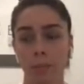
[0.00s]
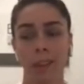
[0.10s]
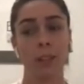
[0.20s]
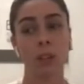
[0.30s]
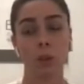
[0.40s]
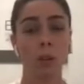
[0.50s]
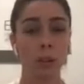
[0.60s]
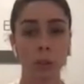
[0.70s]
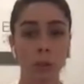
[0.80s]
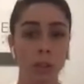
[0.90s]
And that's all
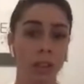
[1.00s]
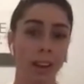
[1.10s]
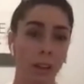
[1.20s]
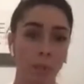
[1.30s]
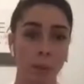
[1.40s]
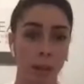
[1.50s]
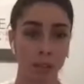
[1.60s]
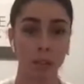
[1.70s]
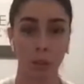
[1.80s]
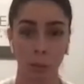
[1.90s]
due to that
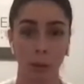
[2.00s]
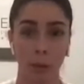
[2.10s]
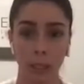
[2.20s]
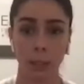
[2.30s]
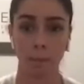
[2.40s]
imbalance around the knee.